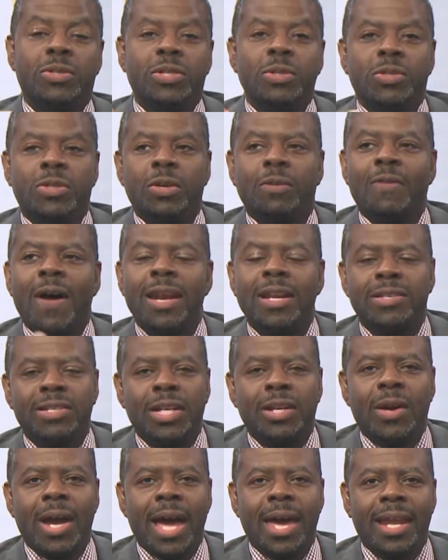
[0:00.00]
used to
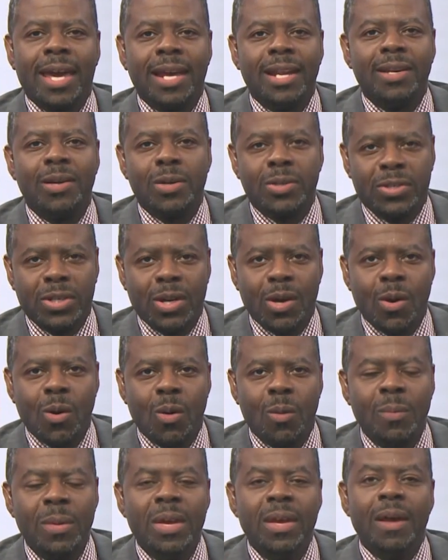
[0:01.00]
volunteer at a nursing home,
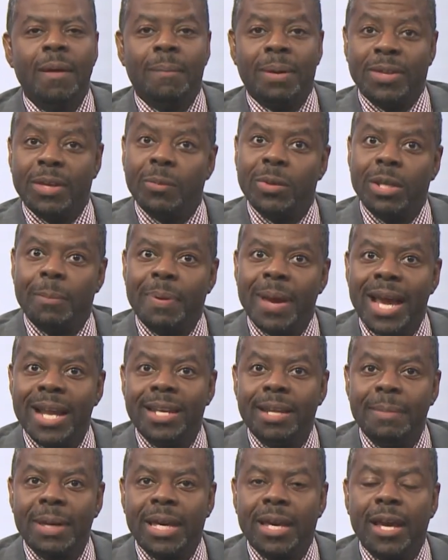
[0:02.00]
but then when the
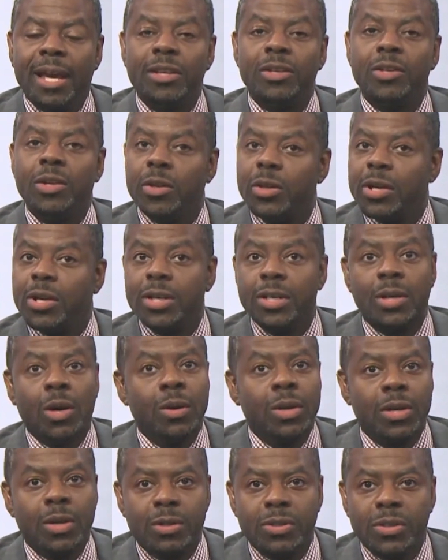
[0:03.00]
pandemic hit, you know, you couldn't go to
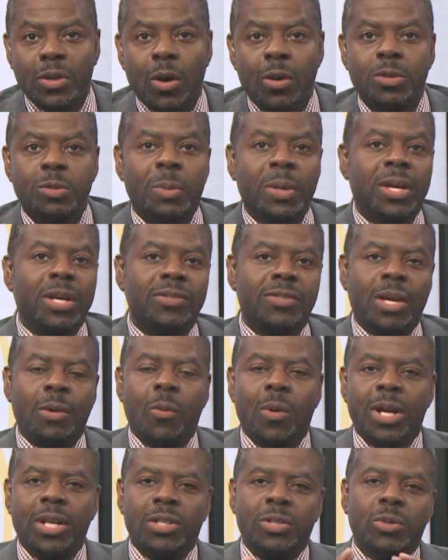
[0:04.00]
nursing homes because they
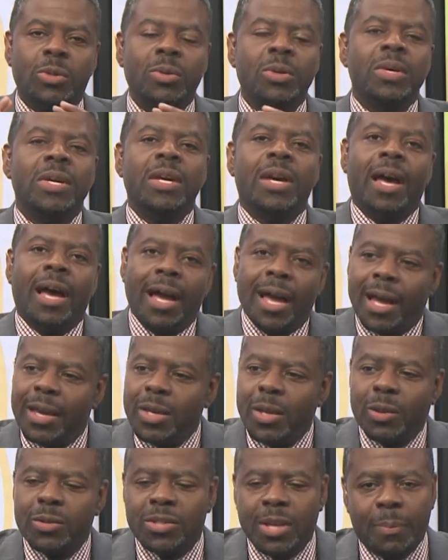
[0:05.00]
wanted to, uh, you
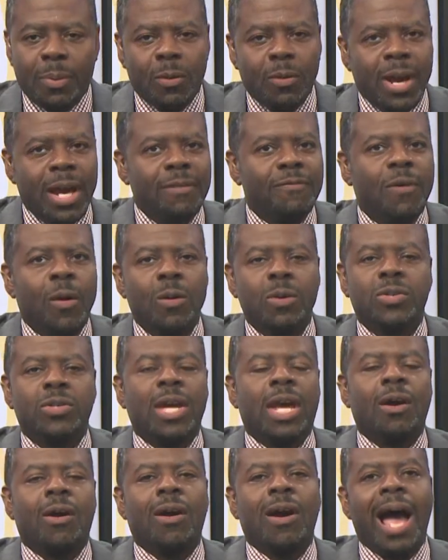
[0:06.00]
know, separate folks that
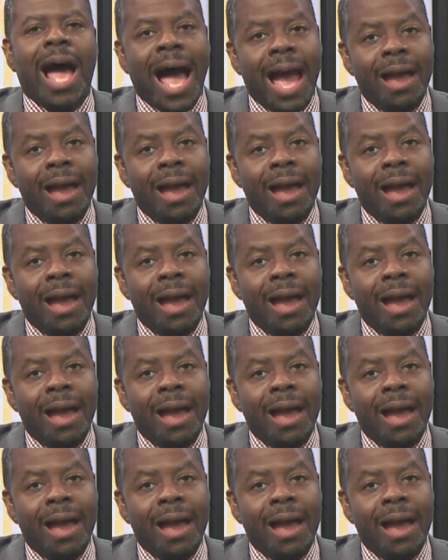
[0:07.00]
are high